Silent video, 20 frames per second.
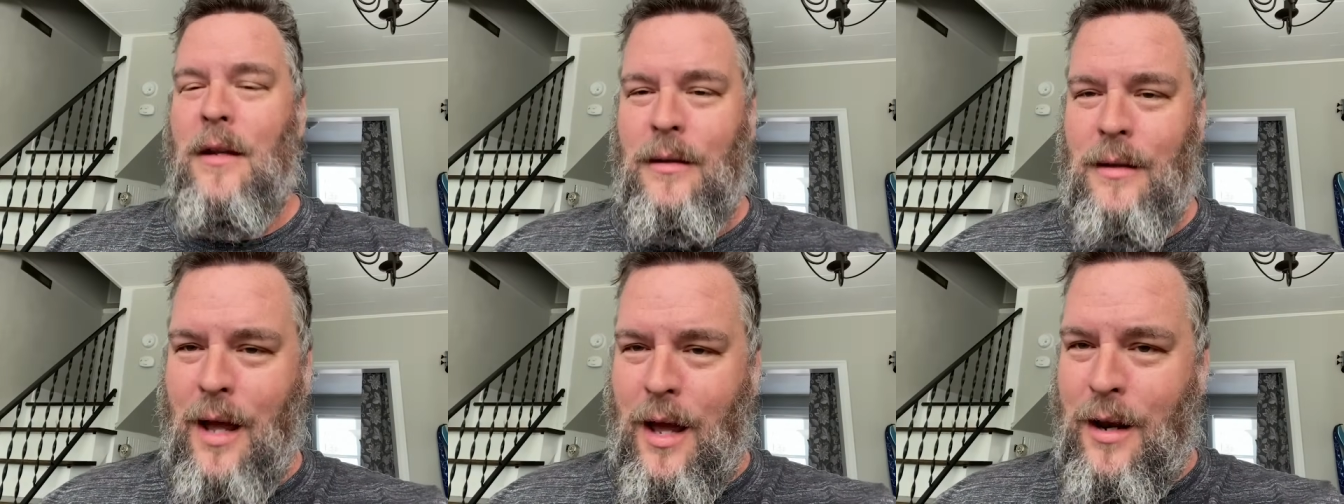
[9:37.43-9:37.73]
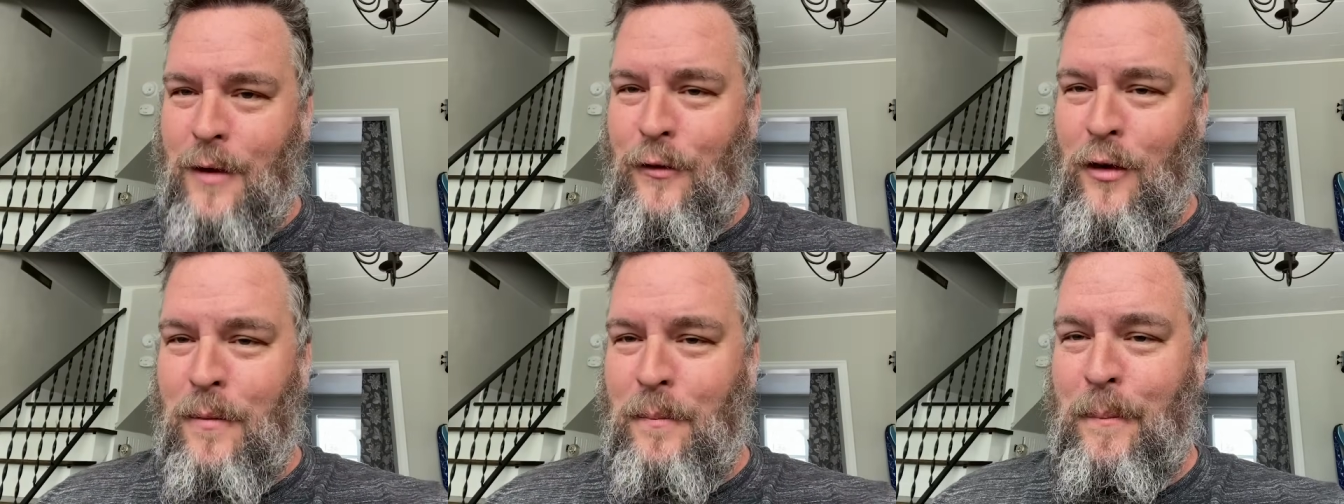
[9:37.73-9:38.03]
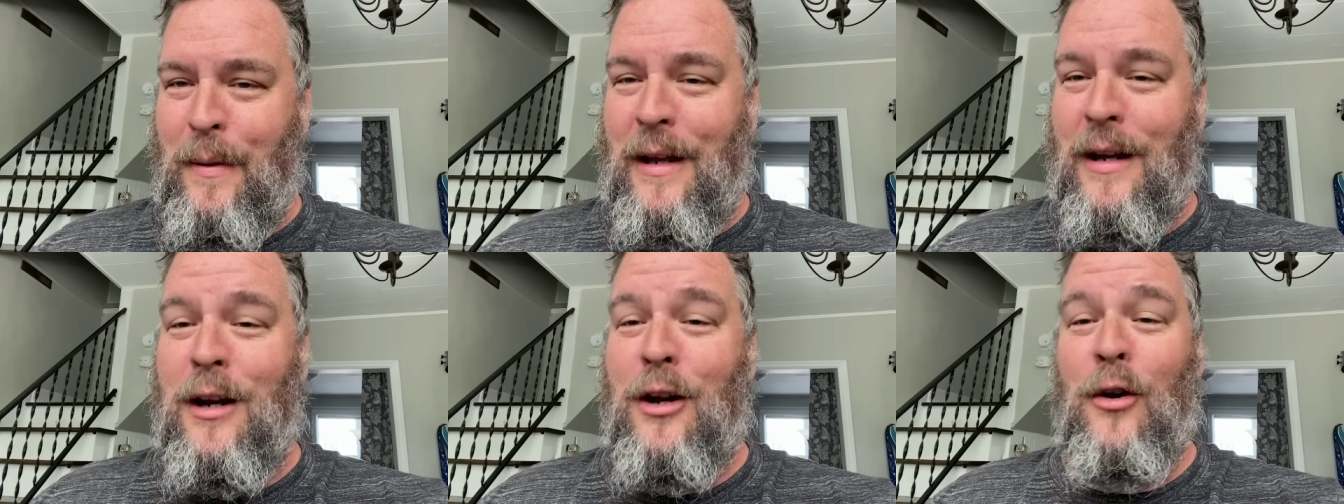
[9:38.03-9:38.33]
None of them
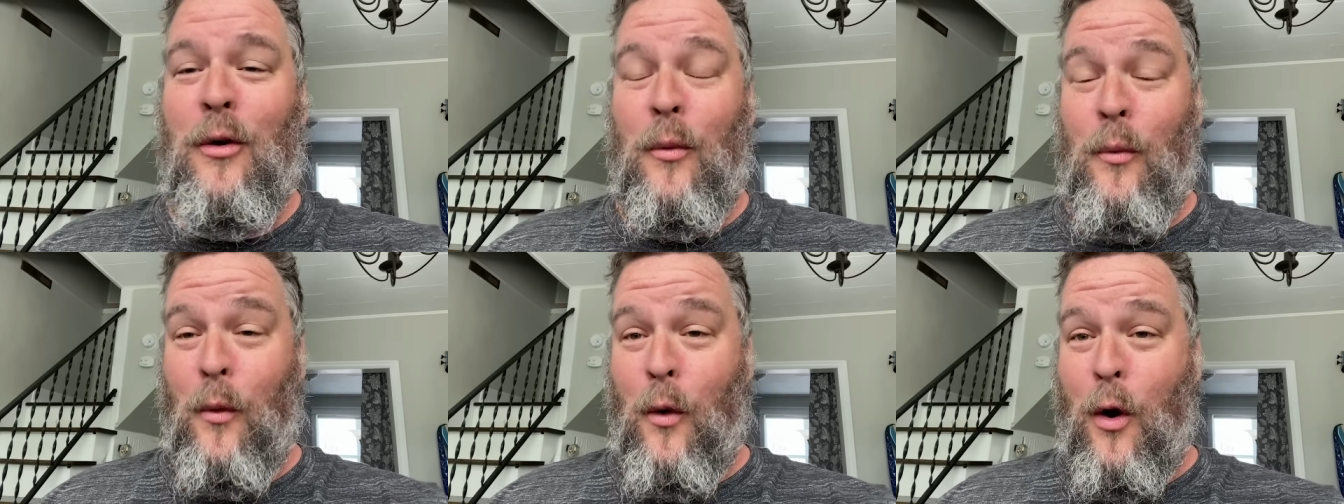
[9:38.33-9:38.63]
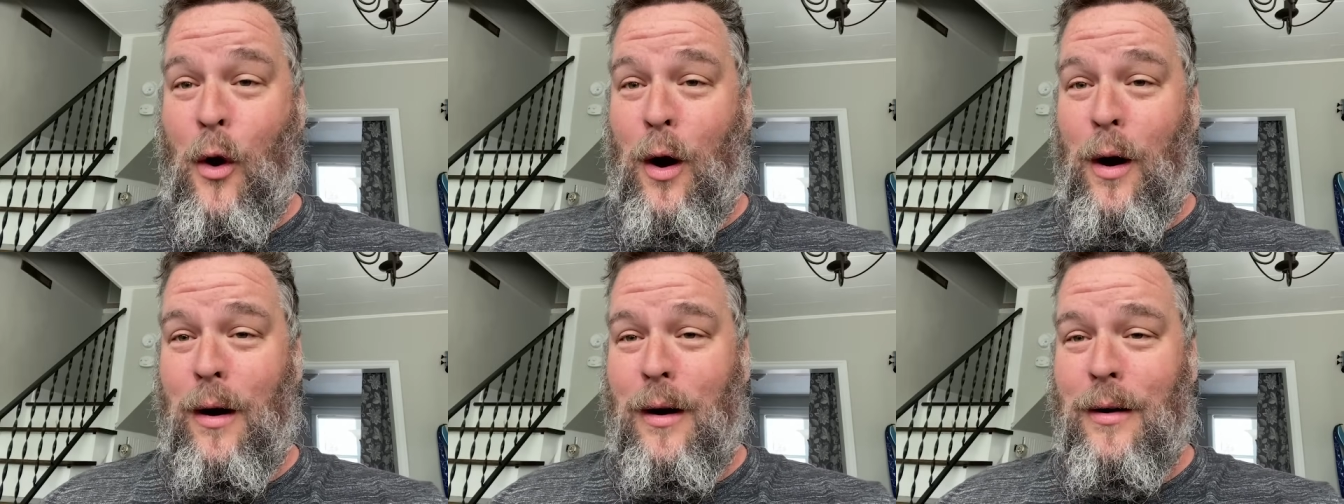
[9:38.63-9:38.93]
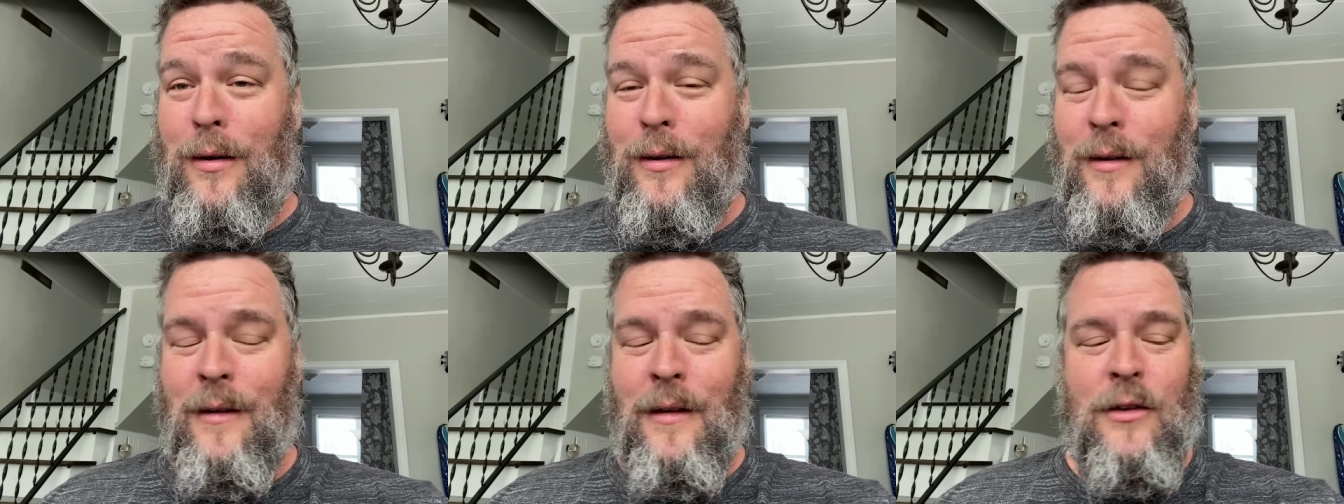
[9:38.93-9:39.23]
been in a
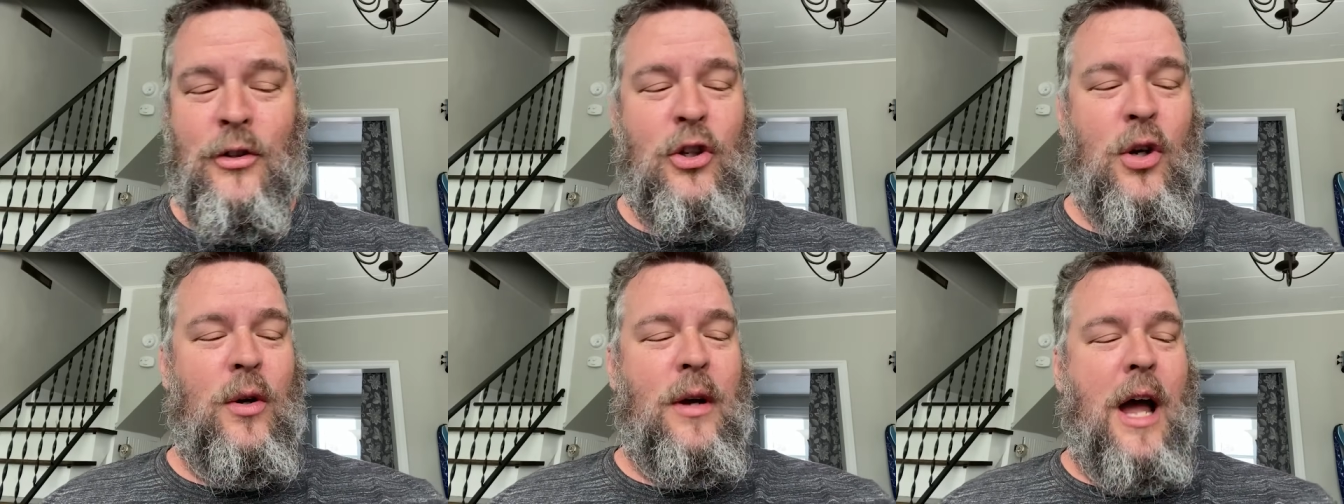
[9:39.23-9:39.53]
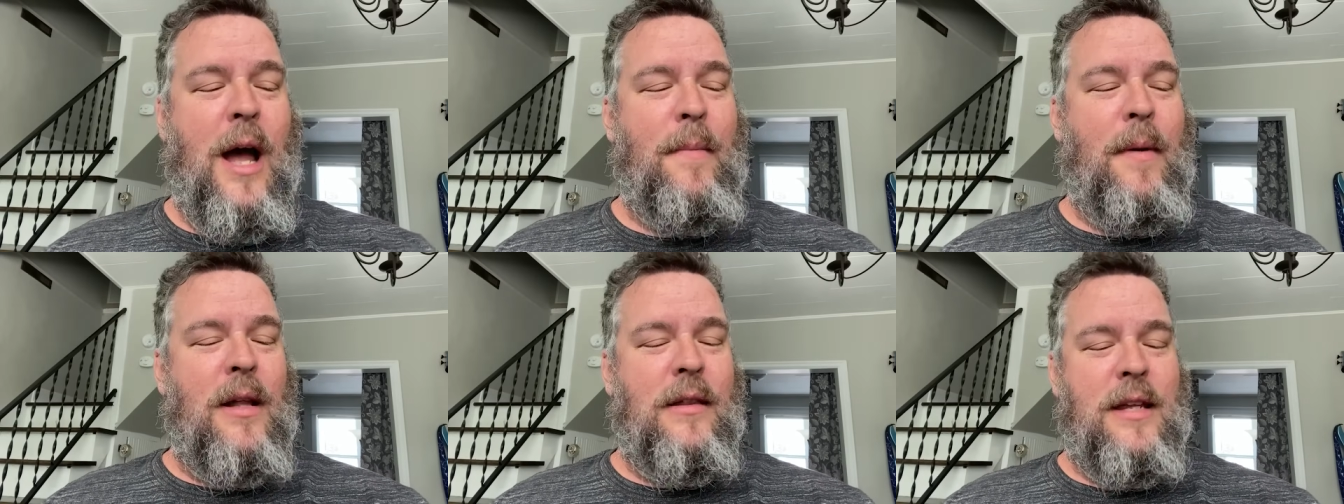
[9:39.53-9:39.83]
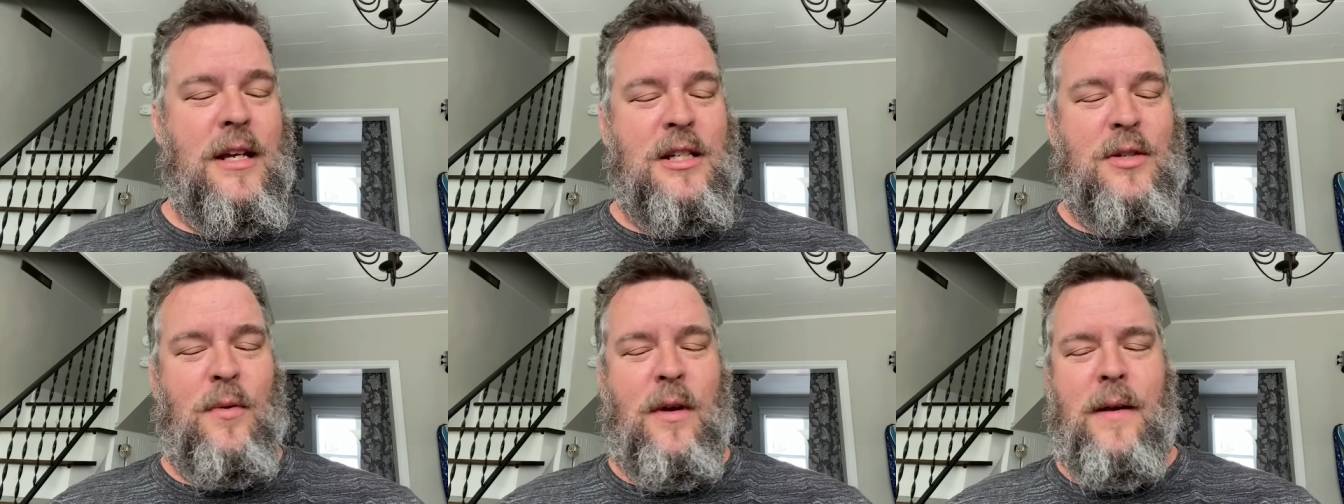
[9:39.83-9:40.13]
war dude, how about
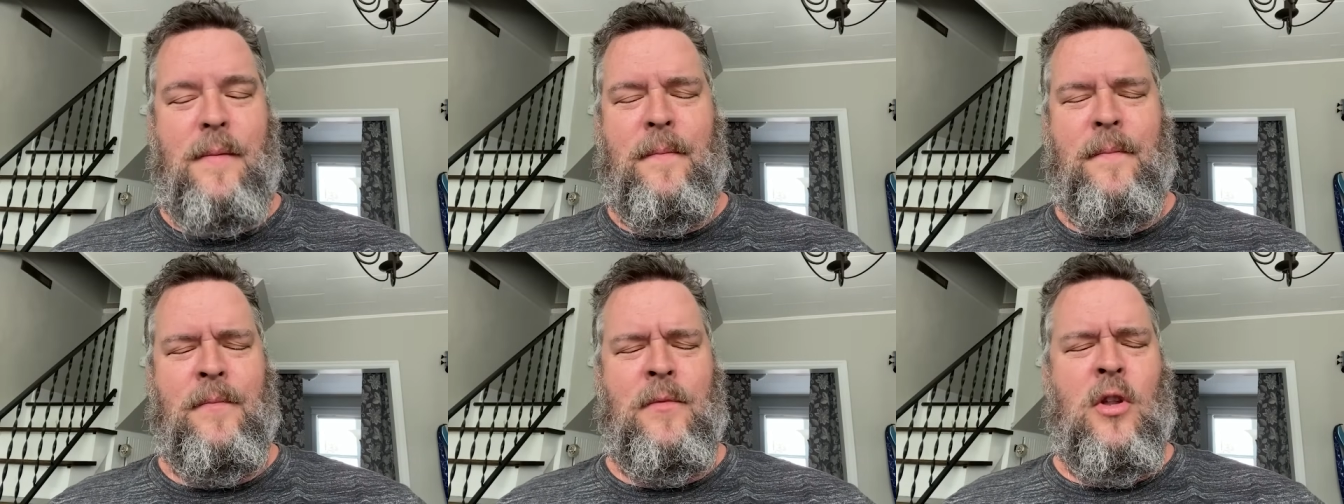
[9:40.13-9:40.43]
this one?